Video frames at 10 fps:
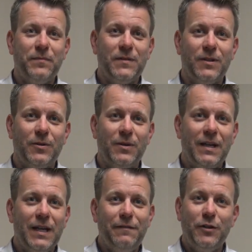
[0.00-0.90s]
So
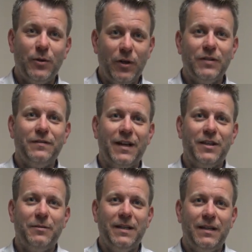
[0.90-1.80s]
if you do a lot of
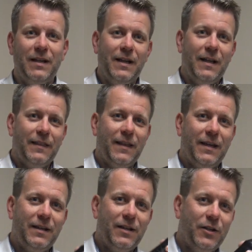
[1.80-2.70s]
vacuuming,
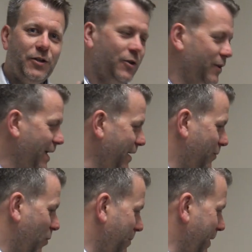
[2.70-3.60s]
then you could have
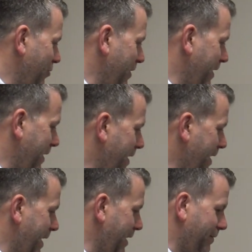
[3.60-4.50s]
one battery
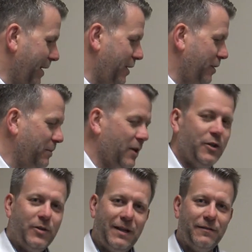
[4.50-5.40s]
in the vacuum and
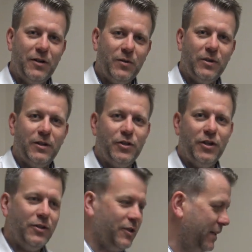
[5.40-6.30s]
you could have another one
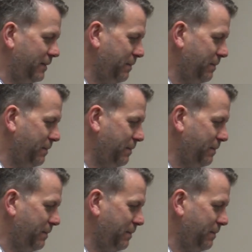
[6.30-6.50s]
charging.